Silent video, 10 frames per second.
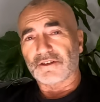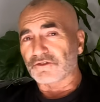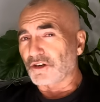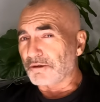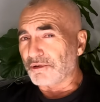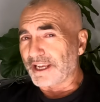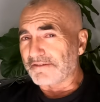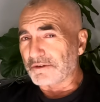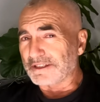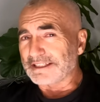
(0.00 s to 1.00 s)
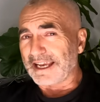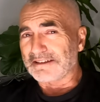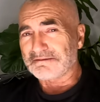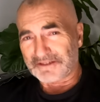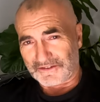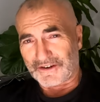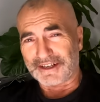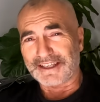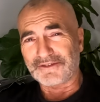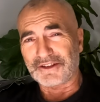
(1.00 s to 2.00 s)
not trying to bring everyone down, just
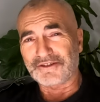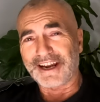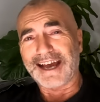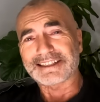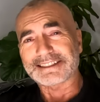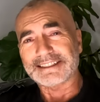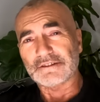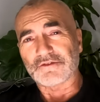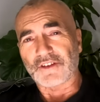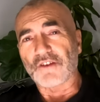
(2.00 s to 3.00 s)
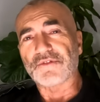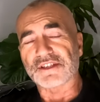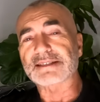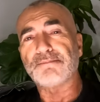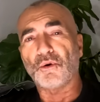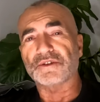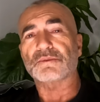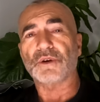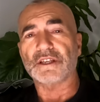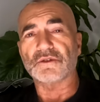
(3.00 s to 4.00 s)
trying to give you the reality of the
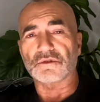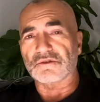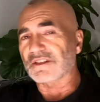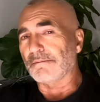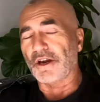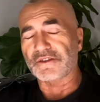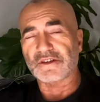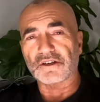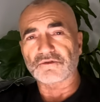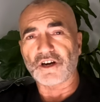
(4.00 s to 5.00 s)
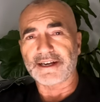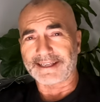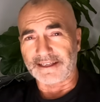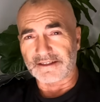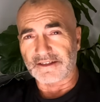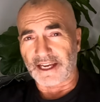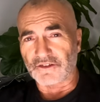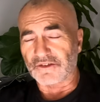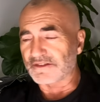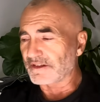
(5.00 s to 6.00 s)
sports we do. So motorcycle riding is
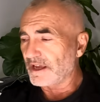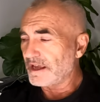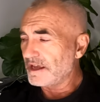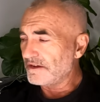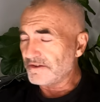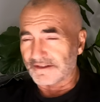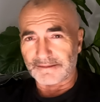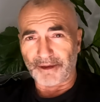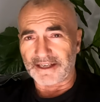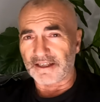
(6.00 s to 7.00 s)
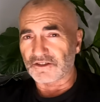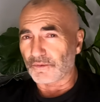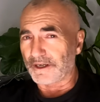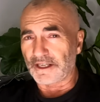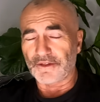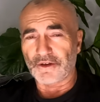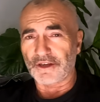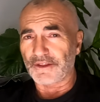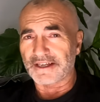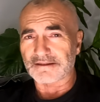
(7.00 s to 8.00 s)
dangerous. You're spending
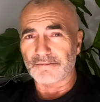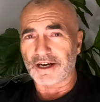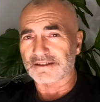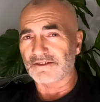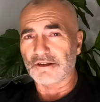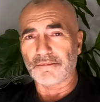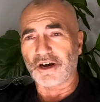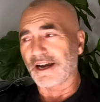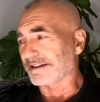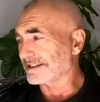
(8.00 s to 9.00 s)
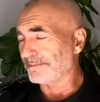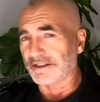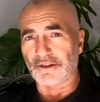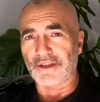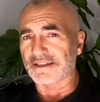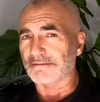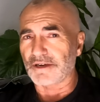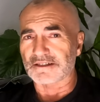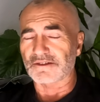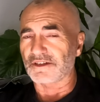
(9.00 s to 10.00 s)
$20,000-$30,000 on your bike, spend
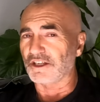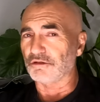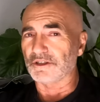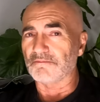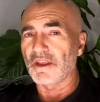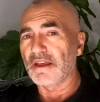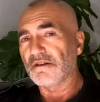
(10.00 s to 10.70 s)
$1,000 on a helmet.